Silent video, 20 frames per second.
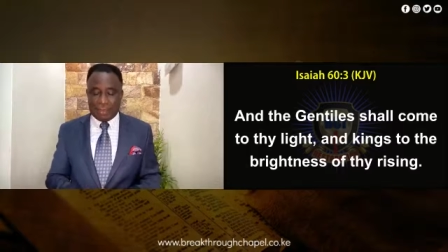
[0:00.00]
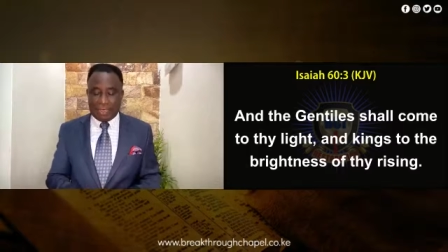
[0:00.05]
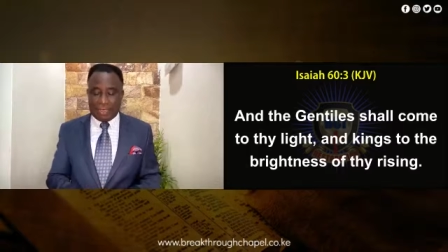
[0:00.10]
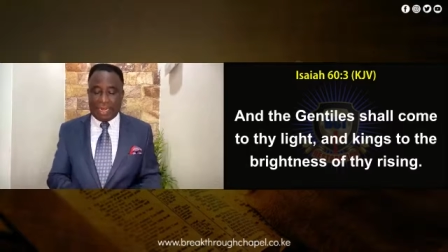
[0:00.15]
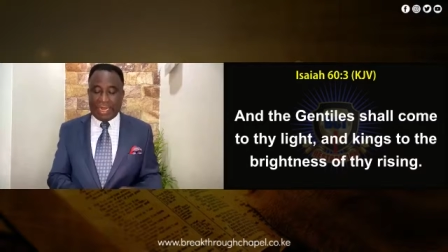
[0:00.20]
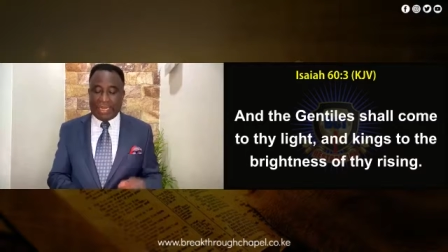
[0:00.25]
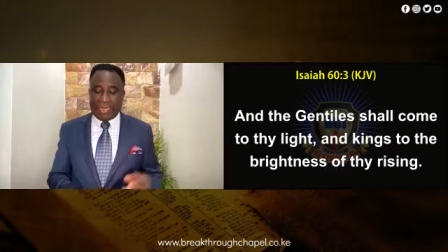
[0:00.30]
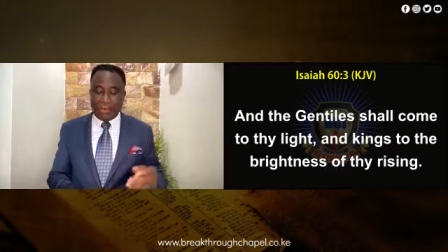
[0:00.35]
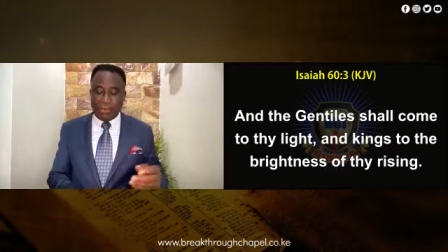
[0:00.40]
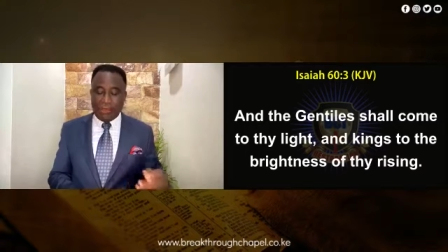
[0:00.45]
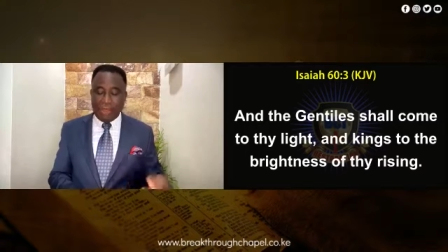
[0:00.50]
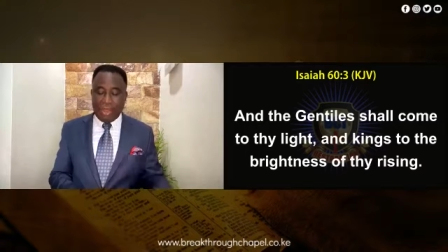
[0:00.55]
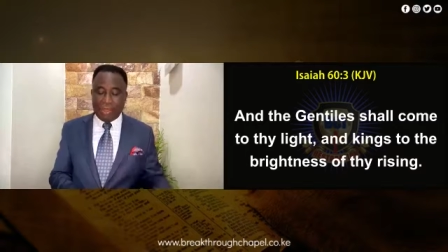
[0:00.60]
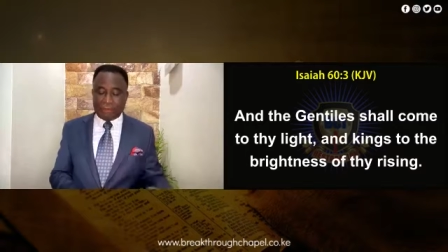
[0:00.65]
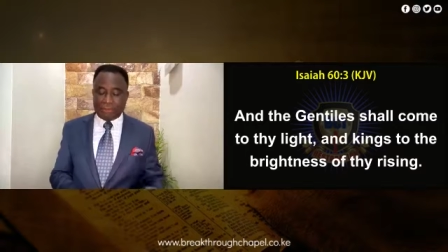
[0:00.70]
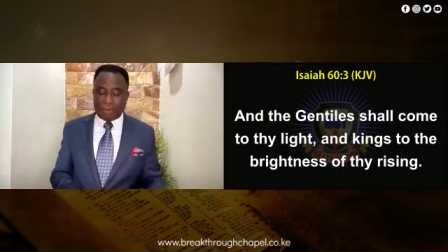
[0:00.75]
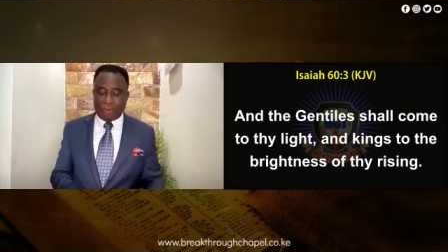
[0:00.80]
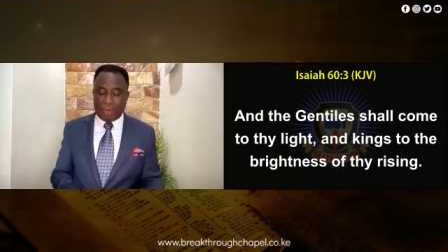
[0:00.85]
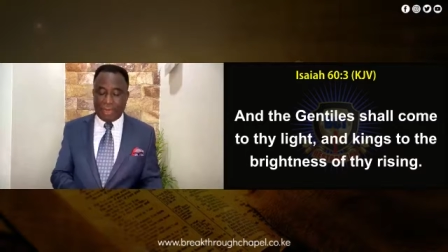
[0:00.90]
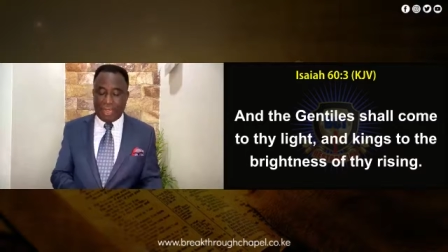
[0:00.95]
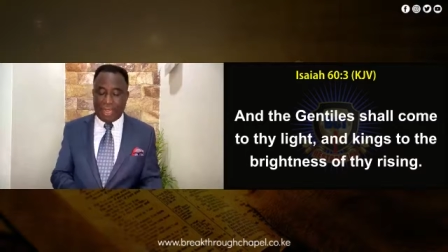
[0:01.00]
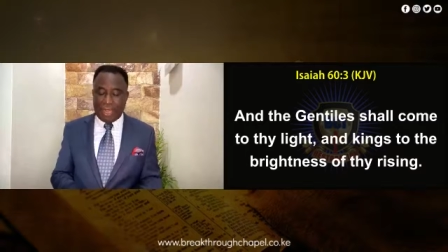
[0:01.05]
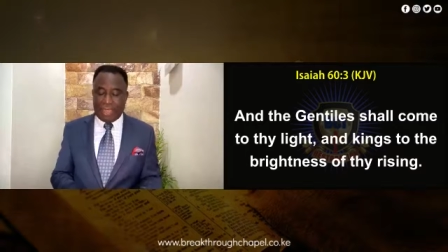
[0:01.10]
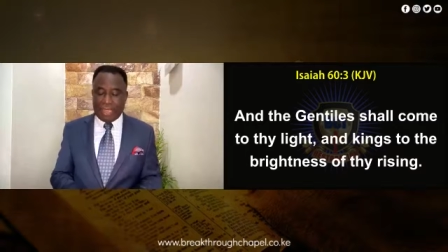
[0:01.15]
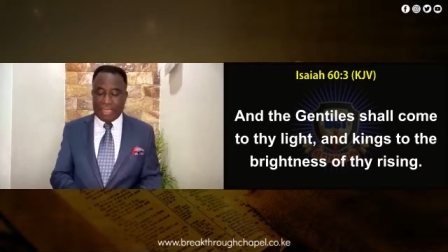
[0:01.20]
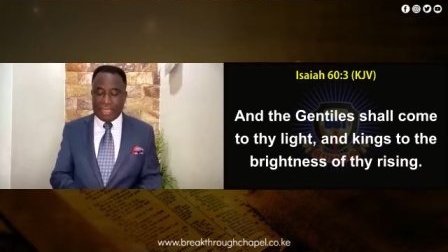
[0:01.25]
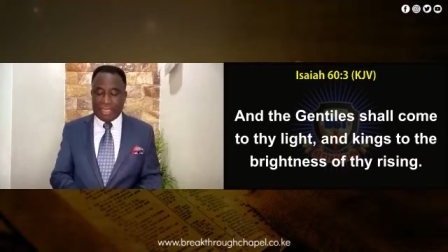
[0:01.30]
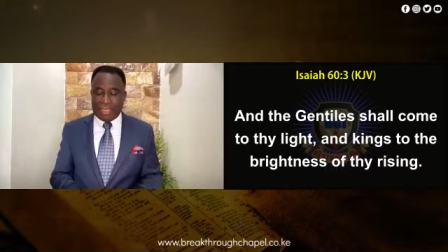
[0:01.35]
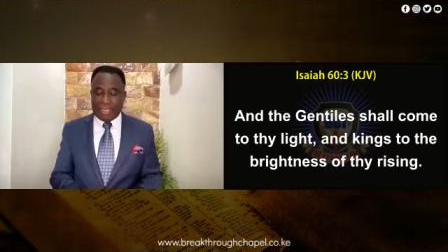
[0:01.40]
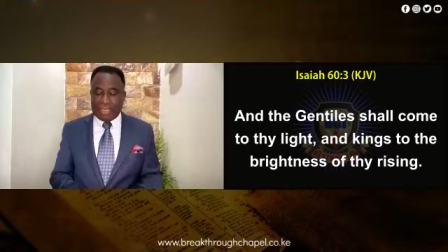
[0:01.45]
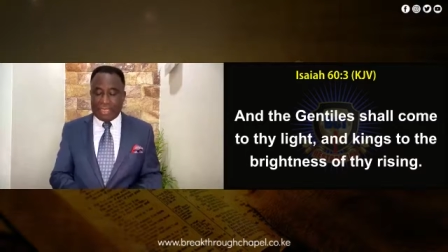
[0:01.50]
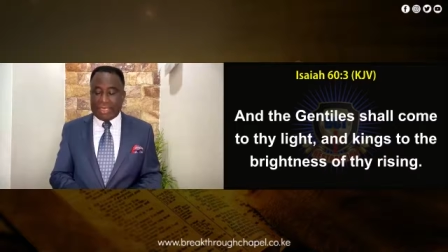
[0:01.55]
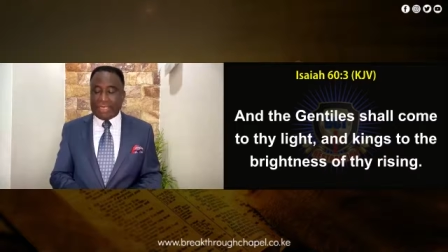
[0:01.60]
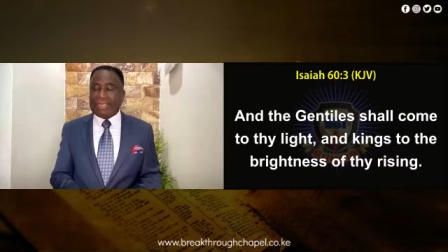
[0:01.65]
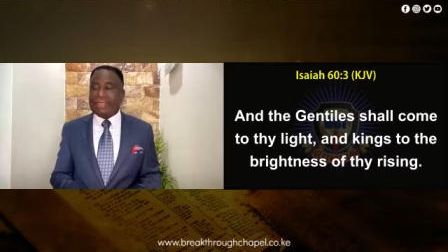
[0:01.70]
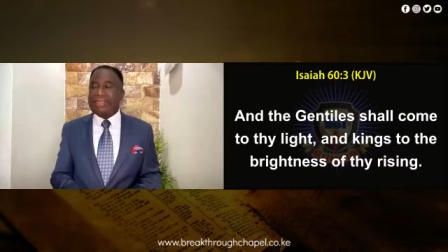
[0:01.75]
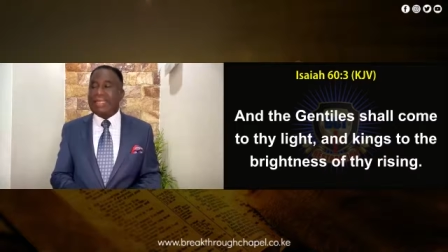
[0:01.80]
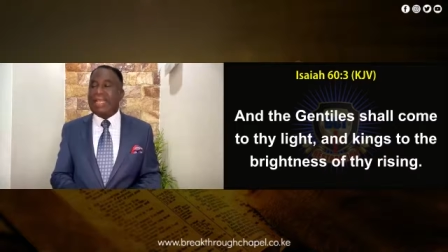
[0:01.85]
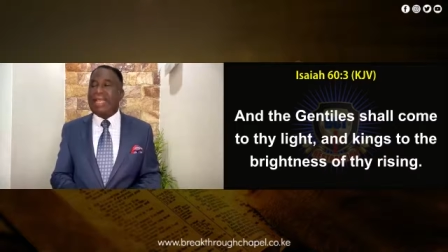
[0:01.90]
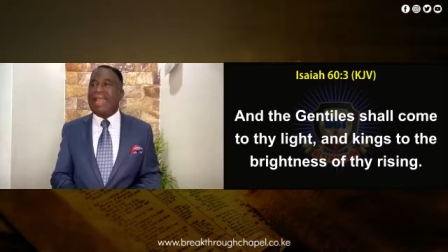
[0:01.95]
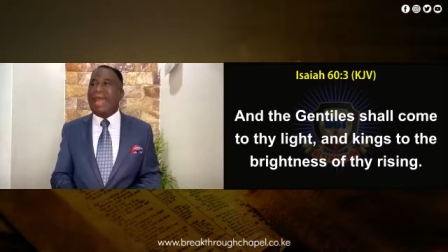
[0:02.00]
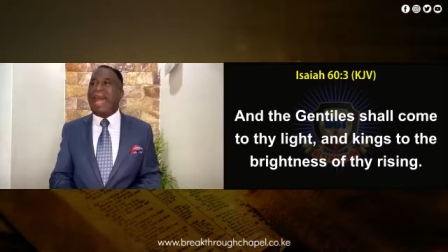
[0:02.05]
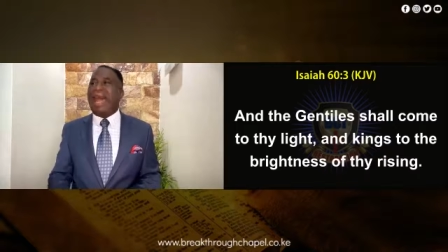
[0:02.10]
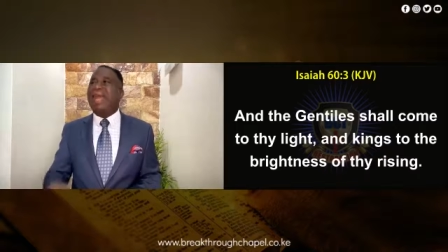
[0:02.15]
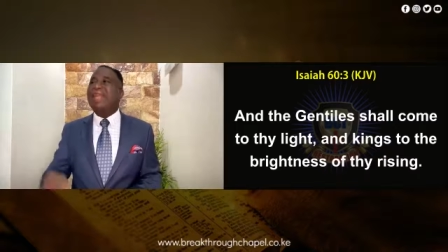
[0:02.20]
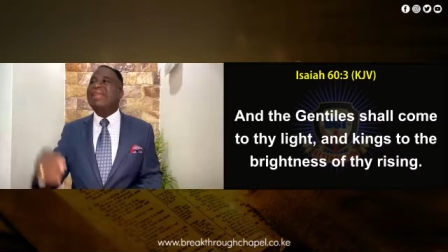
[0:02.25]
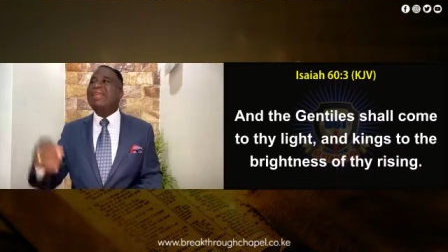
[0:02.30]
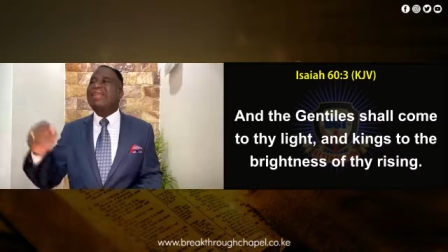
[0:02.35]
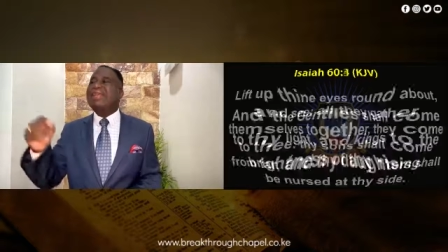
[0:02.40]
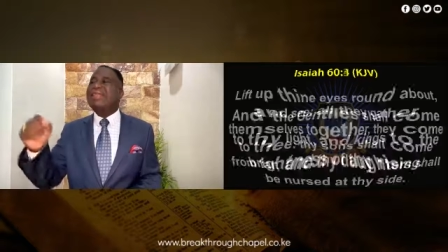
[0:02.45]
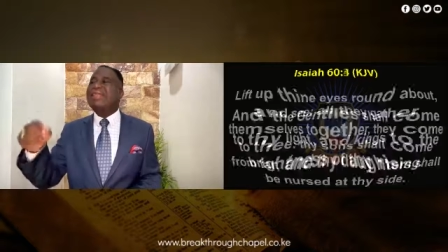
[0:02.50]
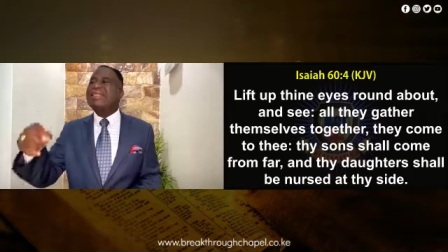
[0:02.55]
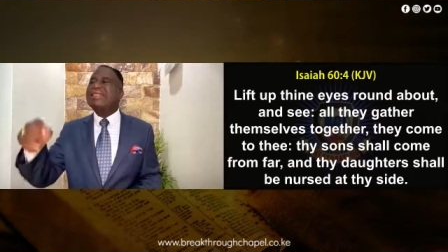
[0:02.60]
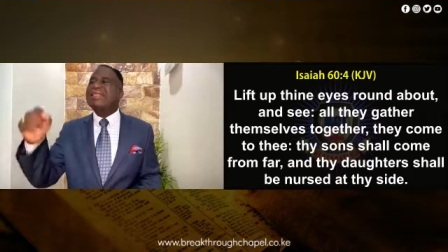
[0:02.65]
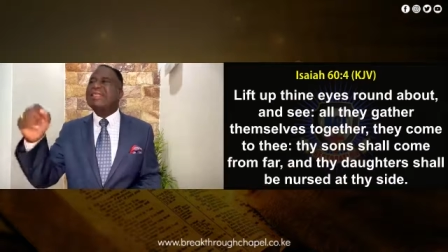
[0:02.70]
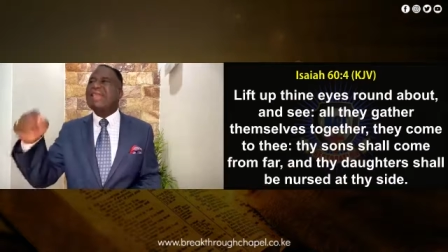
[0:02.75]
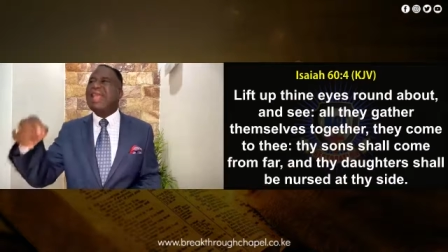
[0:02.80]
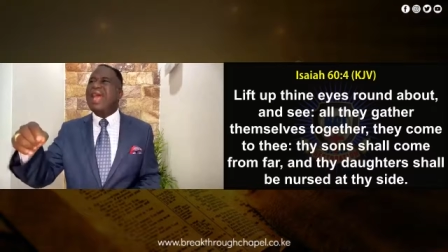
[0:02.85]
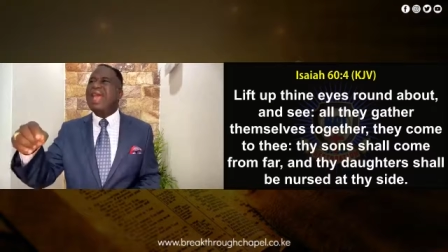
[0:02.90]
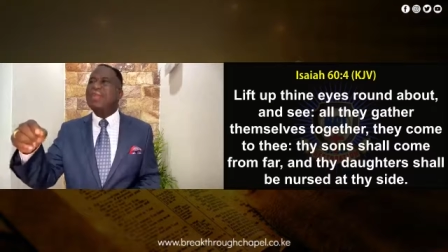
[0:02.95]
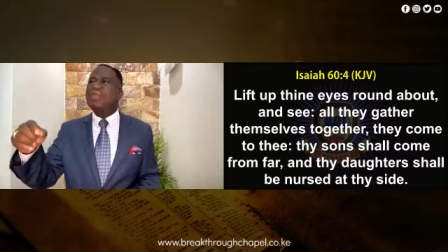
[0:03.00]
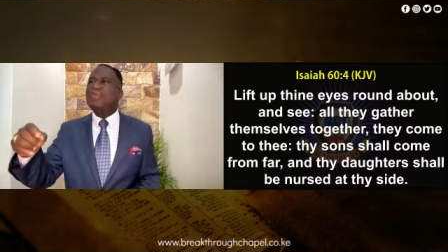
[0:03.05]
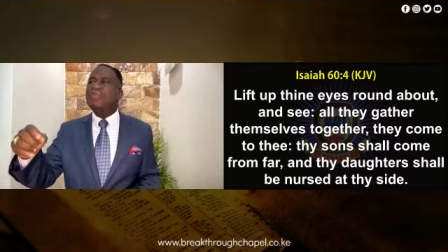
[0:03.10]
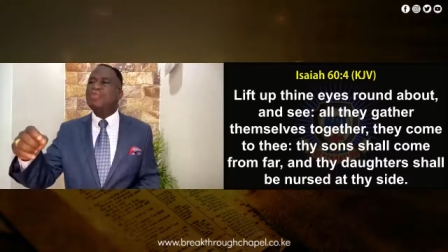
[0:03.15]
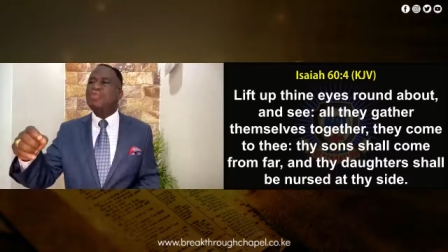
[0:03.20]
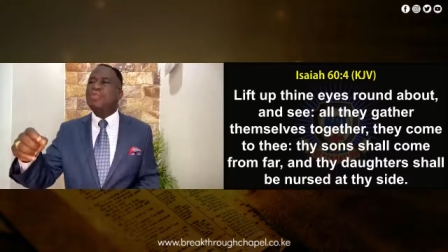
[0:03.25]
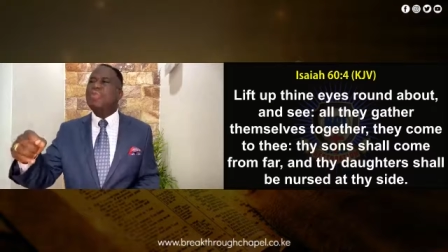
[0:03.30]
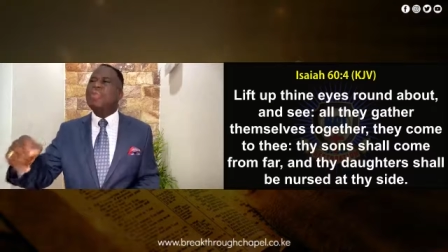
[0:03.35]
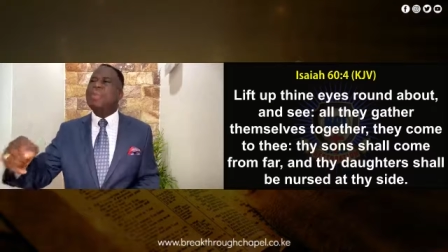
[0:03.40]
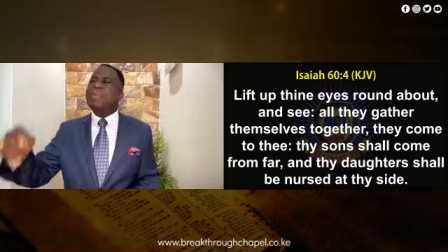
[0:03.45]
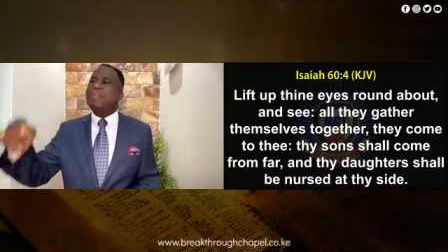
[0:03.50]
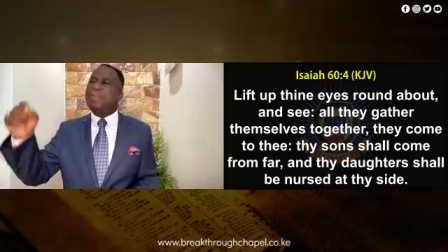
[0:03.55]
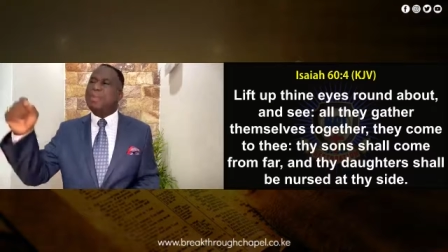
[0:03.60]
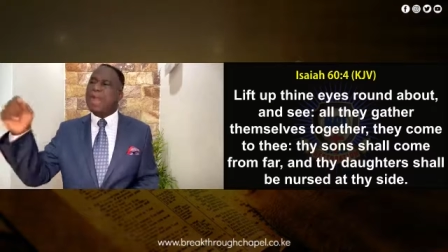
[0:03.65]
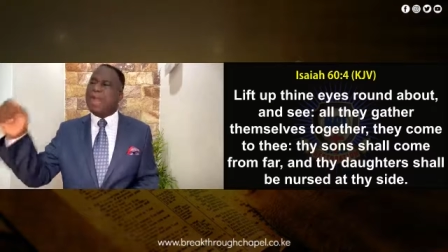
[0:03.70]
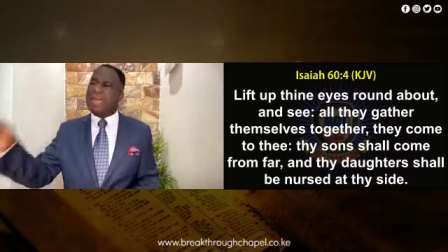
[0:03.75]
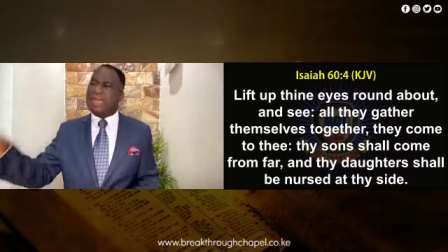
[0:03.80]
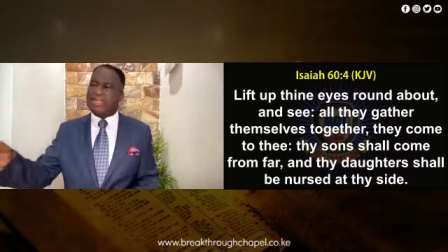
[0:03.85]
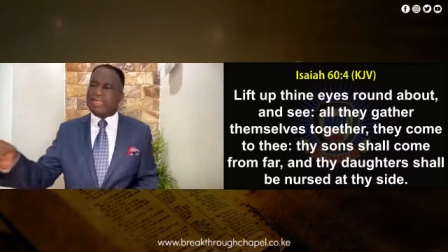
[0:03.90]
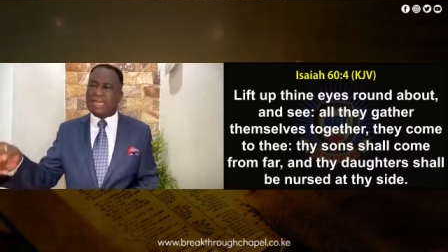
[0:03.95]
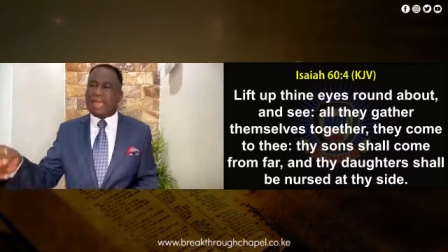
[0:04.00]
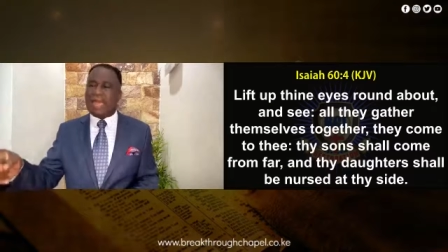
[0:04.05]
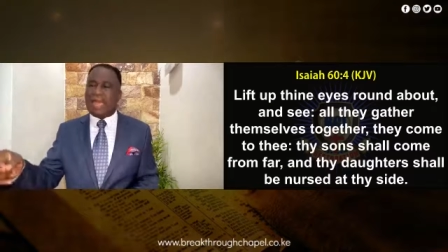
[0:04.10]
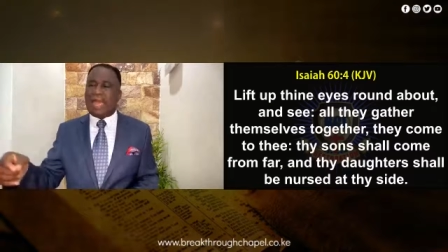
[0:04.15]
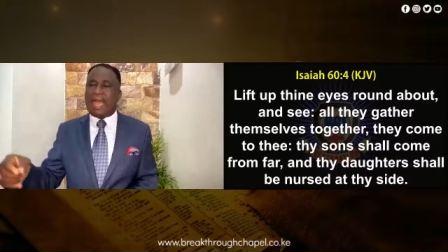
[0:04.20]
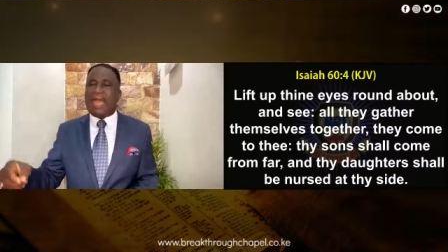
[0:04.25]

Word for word: Then he went further. He said, and this light will be brighter,